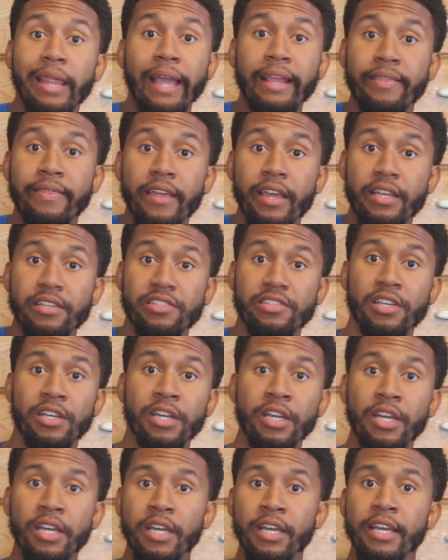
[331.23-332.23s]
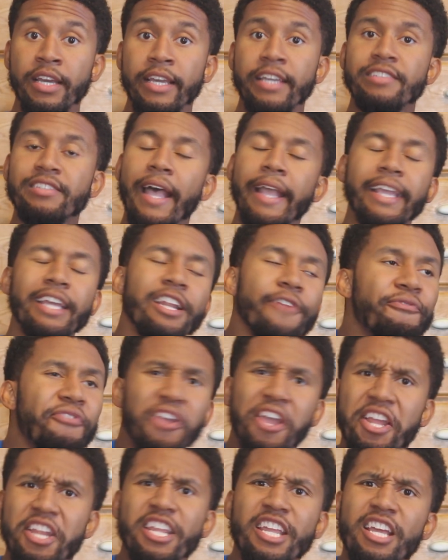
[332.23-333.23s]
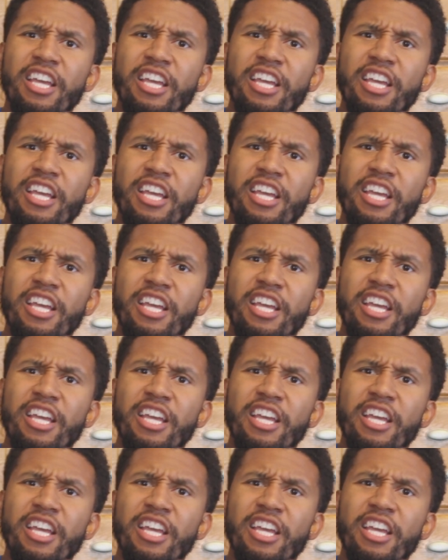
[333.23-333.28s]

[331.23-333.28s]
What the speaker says: this. He's like, and if any of